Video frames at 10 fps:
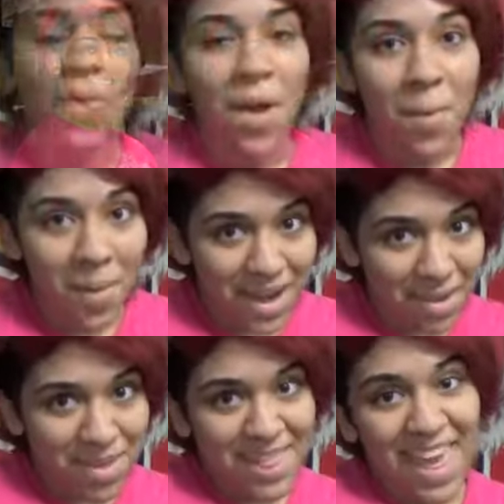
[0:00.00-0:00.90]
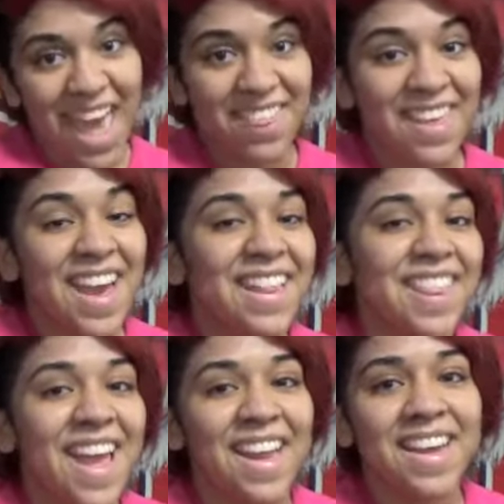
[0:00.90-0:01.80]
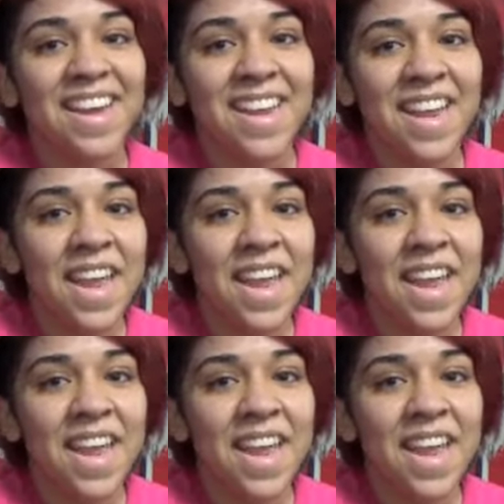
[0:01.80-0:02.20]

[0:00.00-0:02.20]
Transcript: Well, my name is Kathy Gaytan.